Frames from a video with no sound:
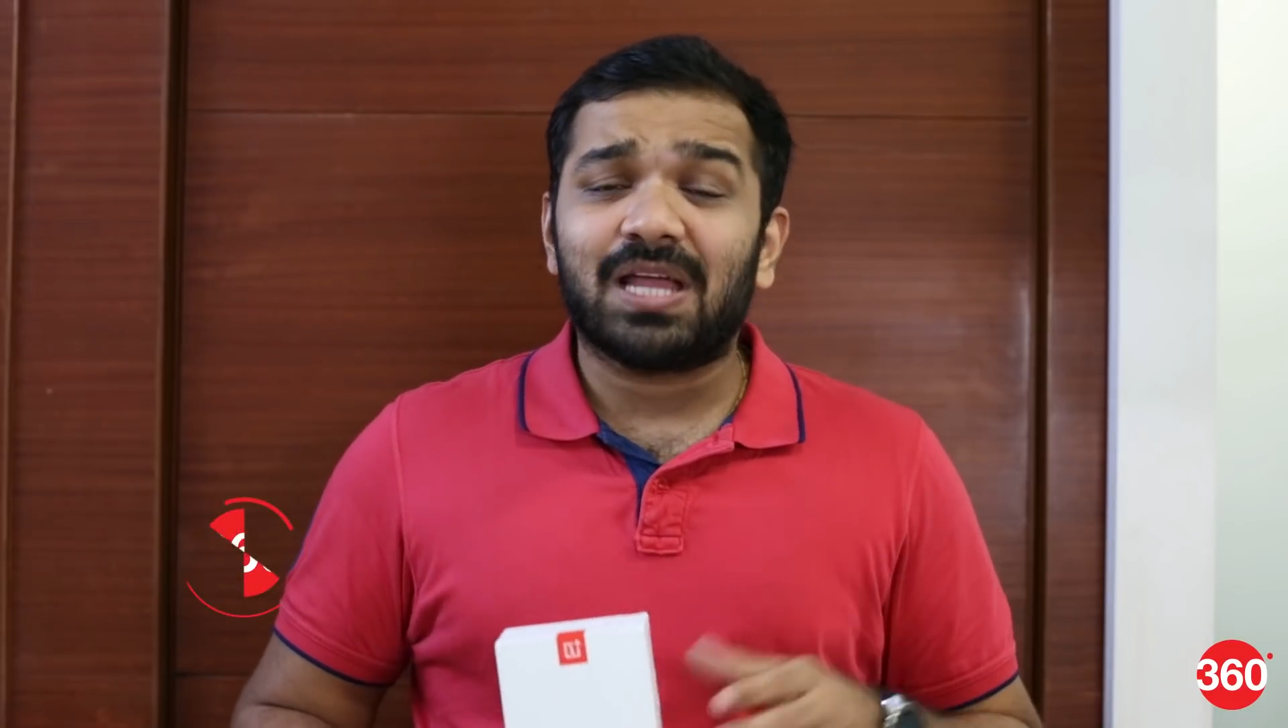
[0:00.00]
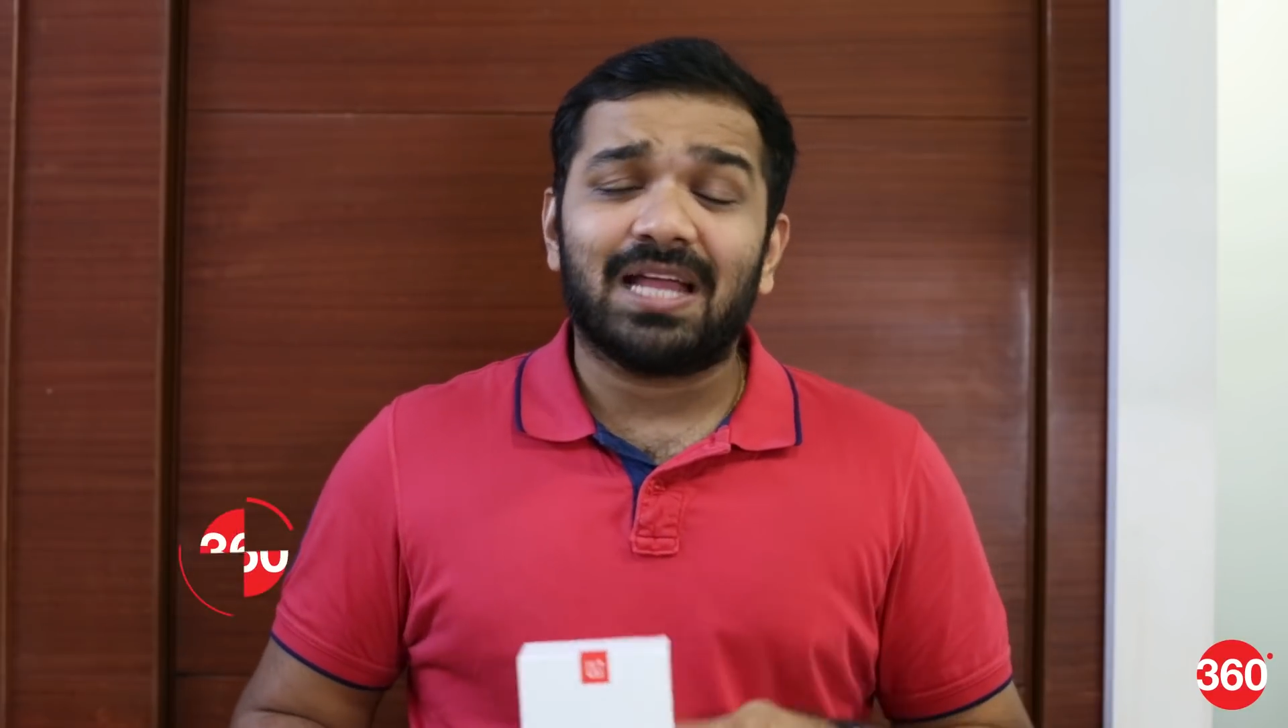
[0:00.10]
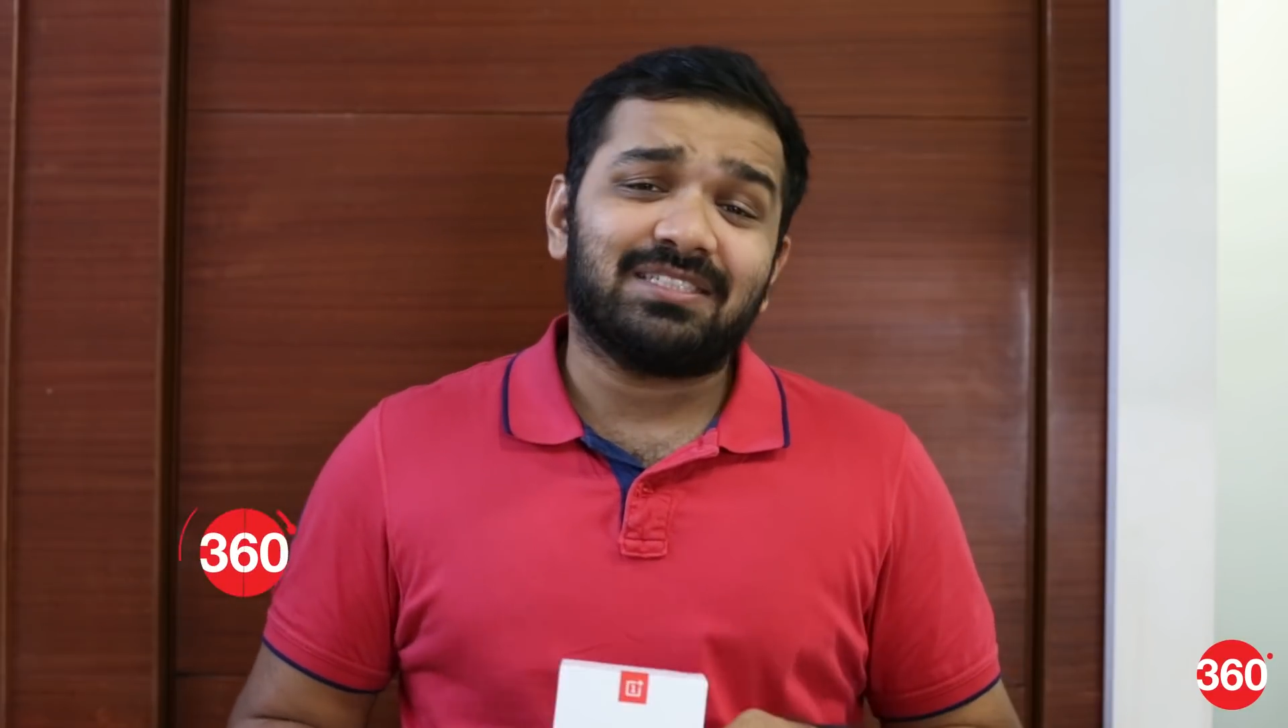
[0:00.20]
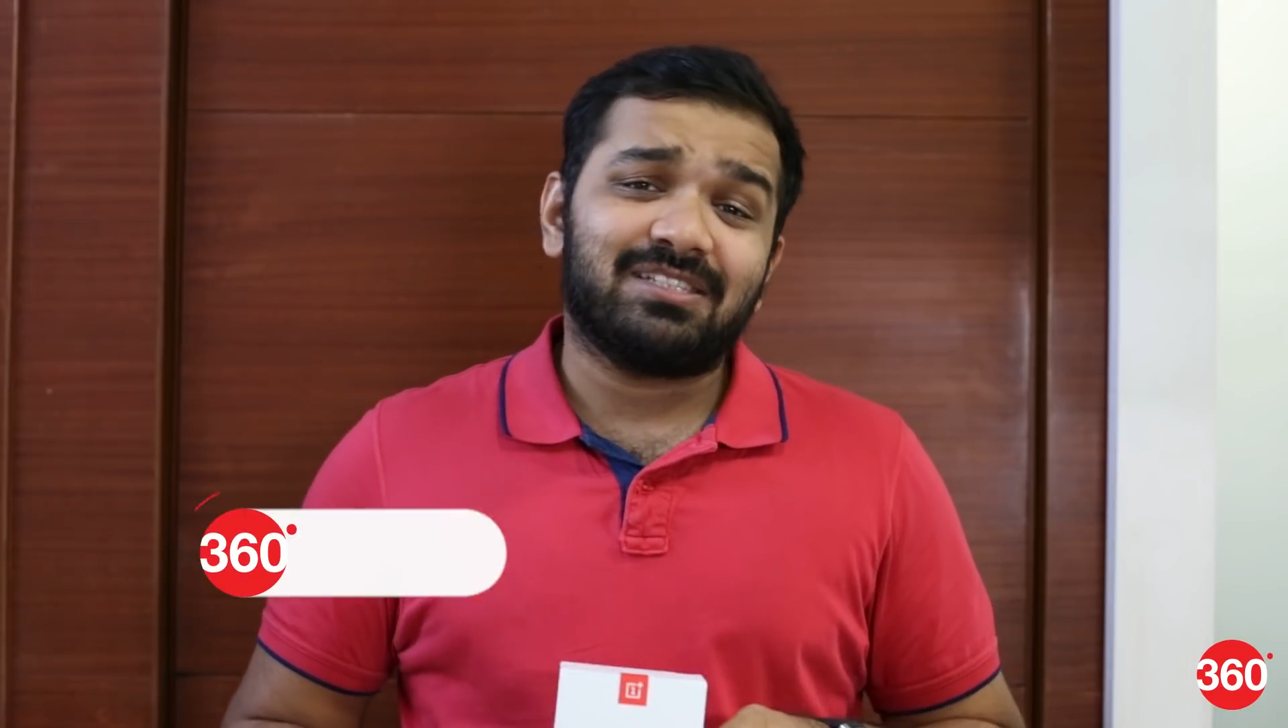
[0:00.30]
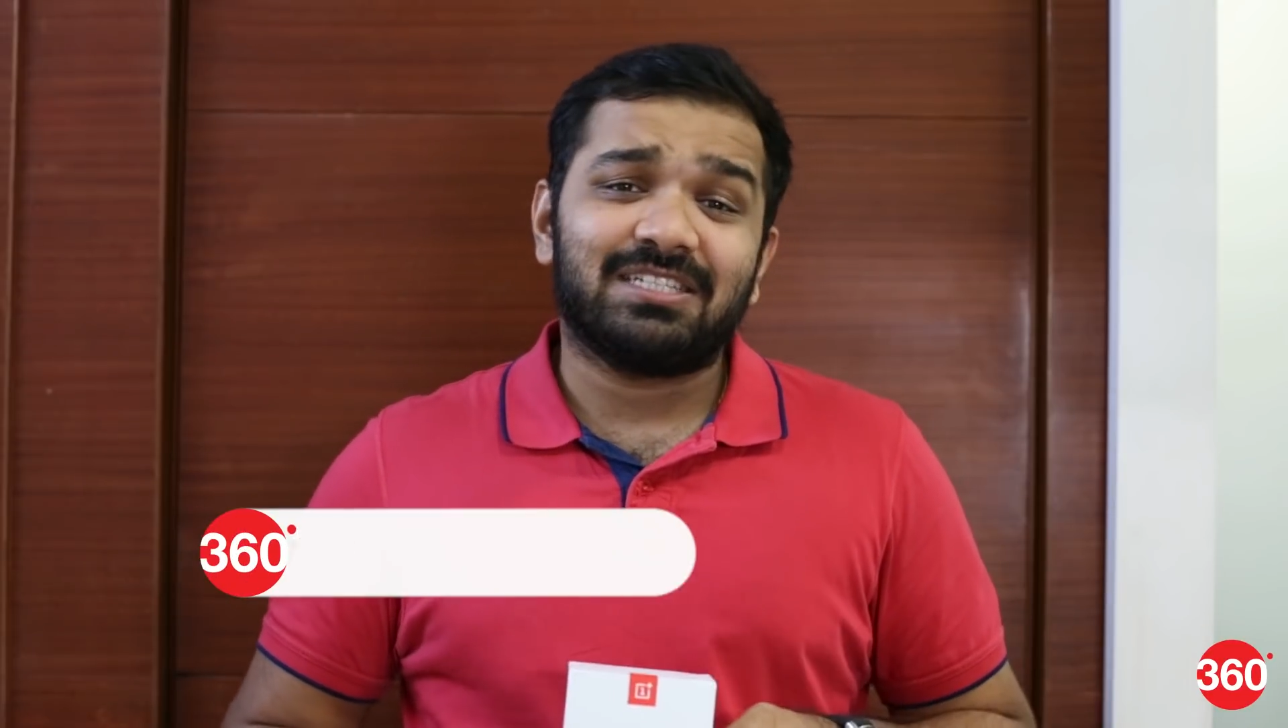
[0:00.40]

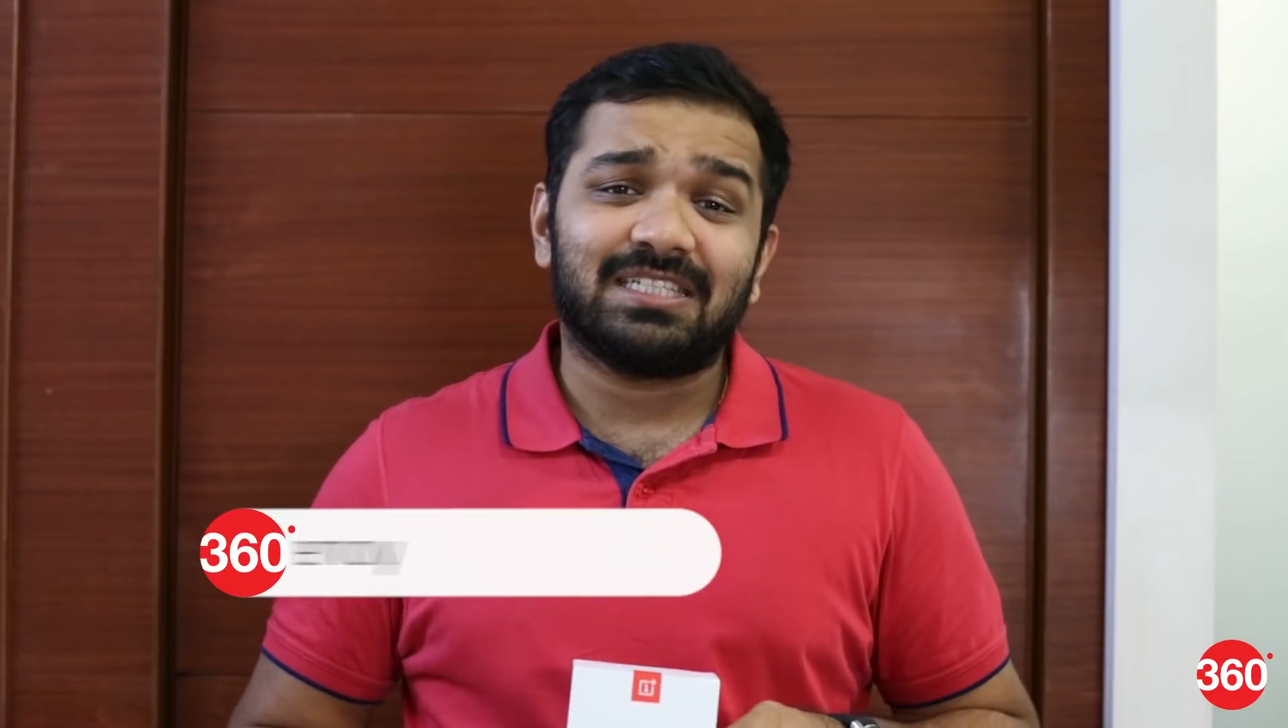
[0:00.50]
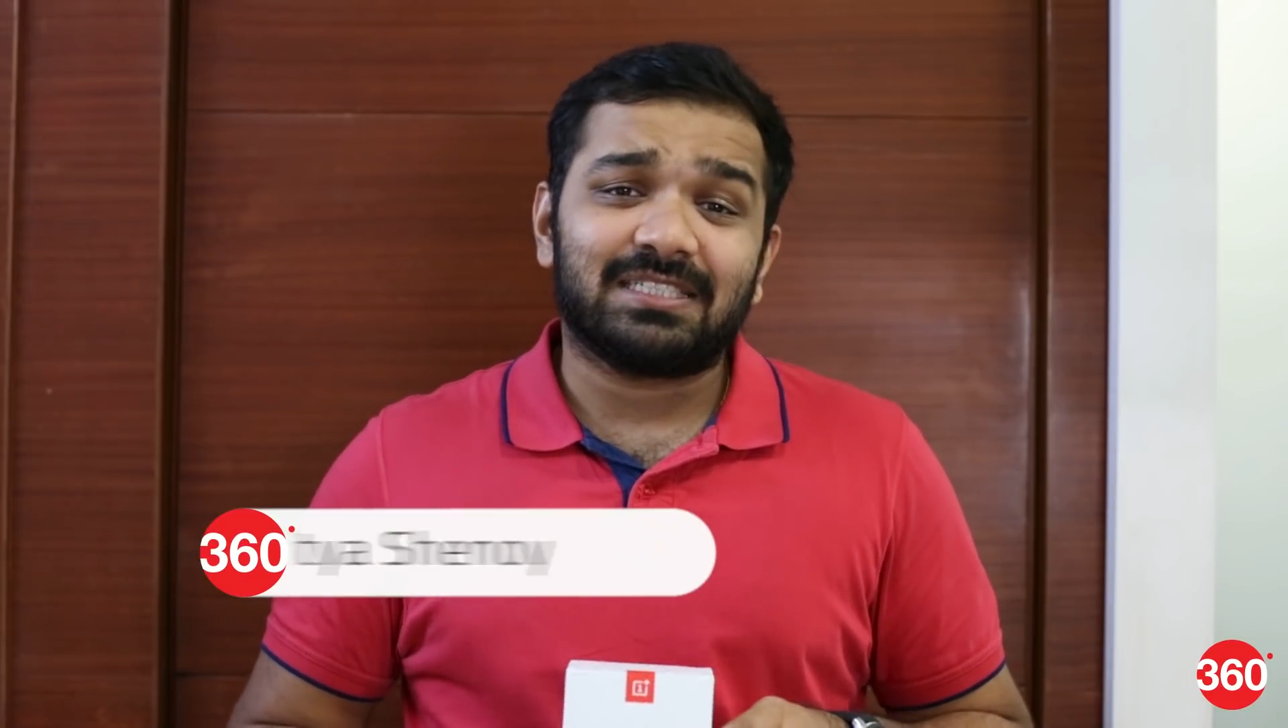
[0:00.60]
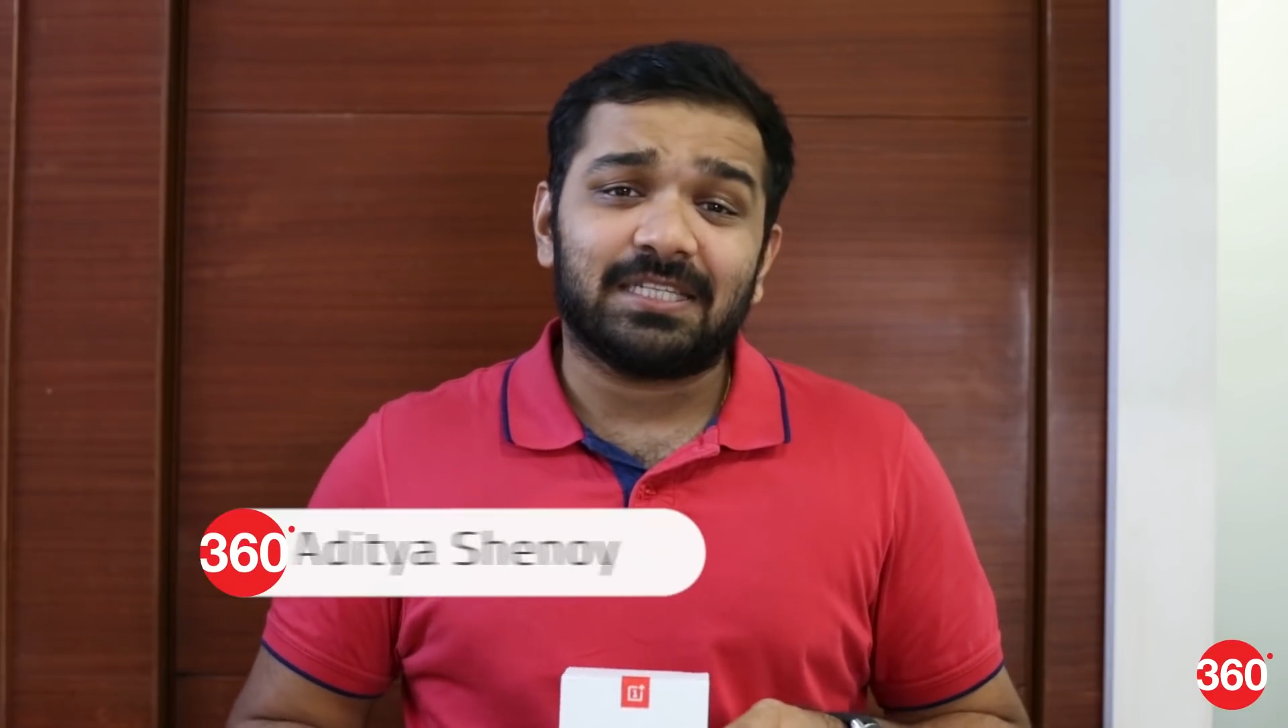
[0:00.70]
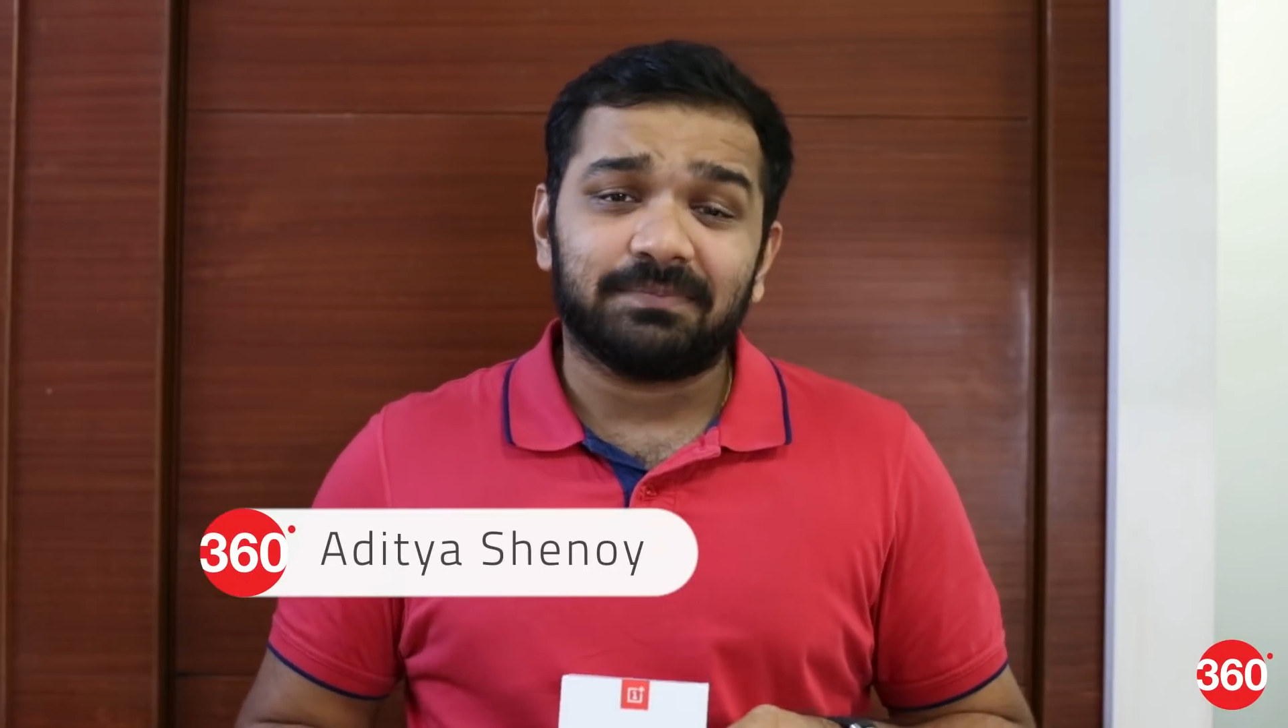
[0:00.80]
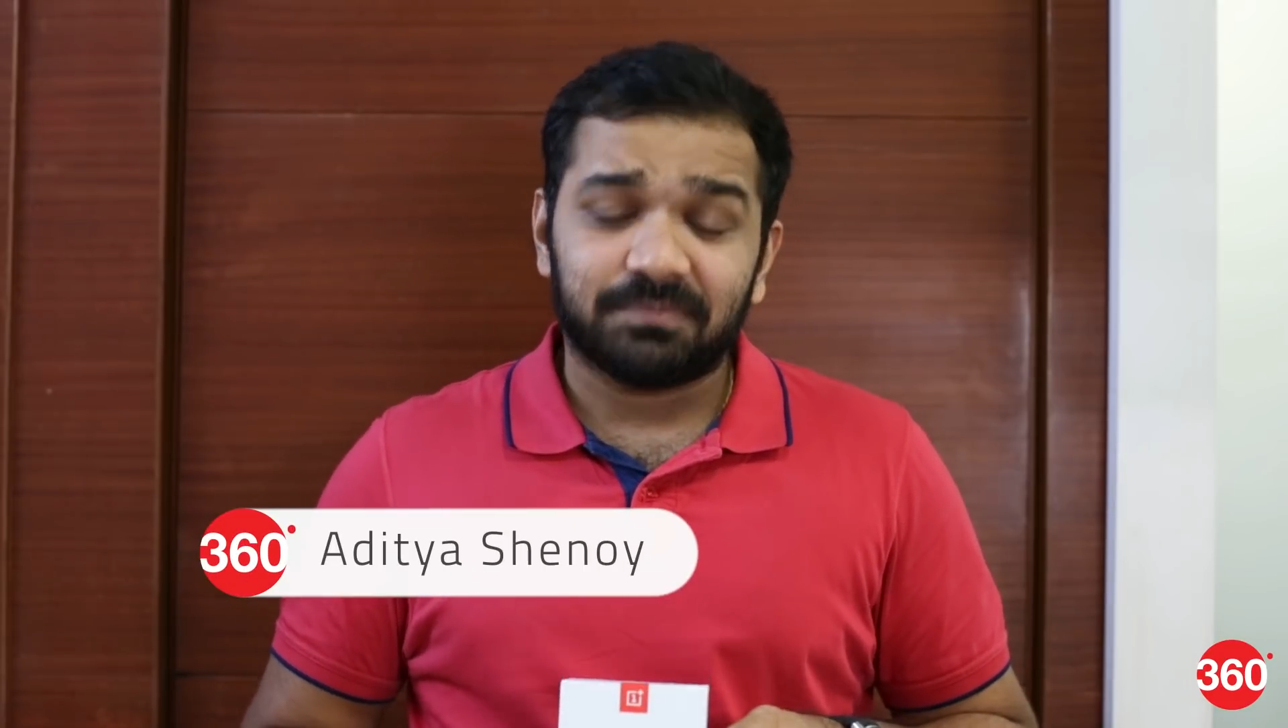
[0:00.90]
Gadgets
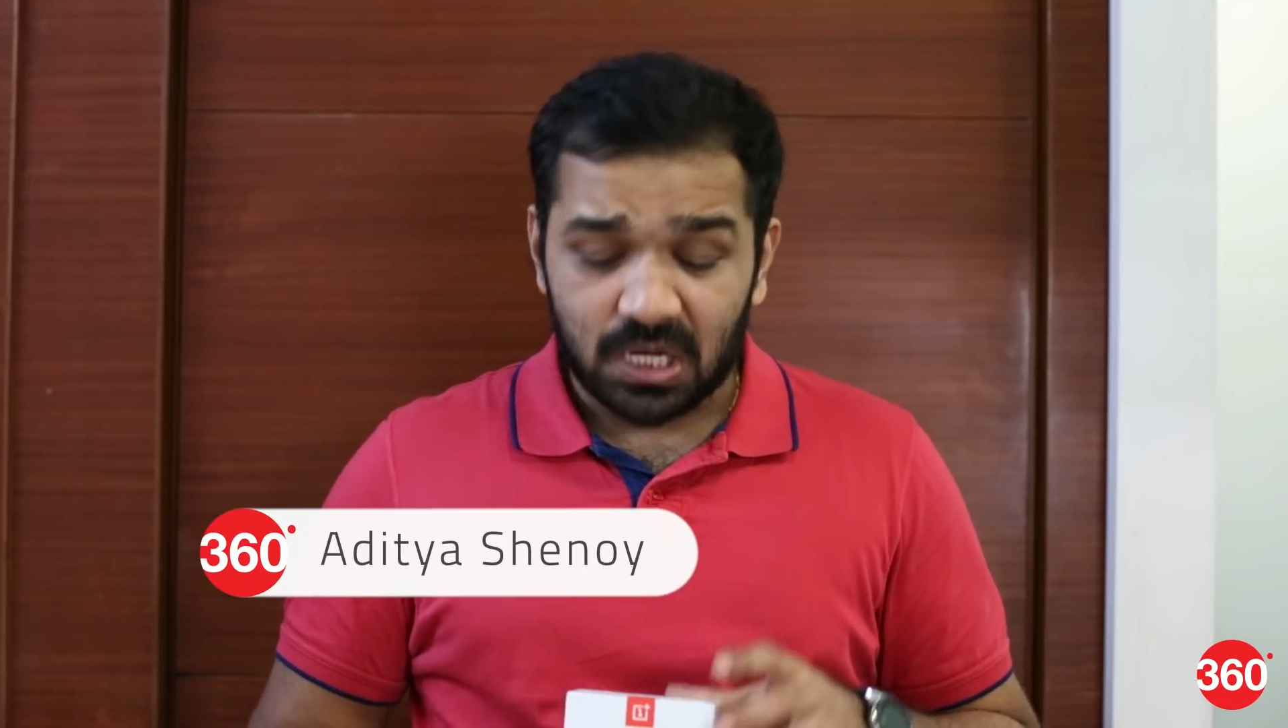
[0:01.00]
360.